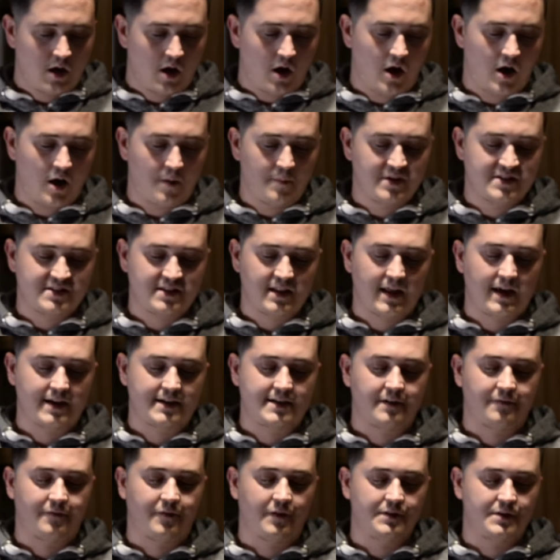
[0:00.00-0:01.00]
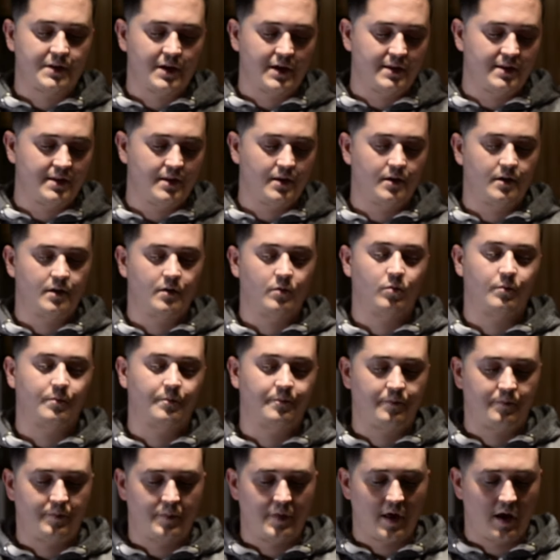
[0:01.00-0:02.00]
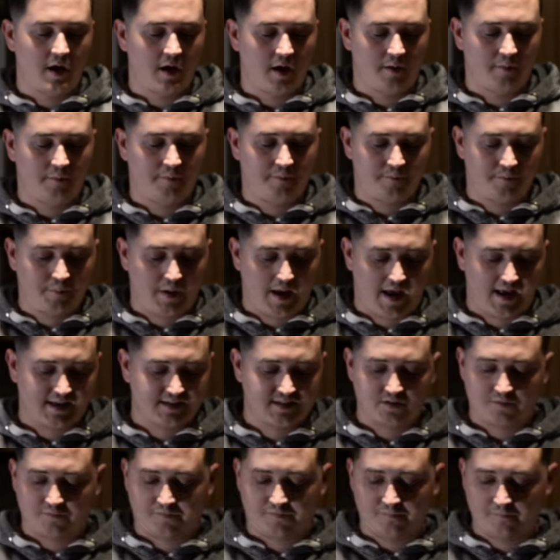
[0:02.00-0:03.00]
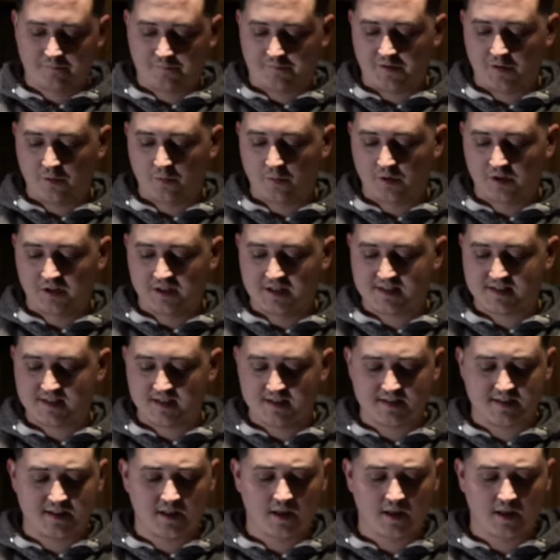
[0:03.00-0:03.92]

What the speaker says: It's a lot different than the past few releases.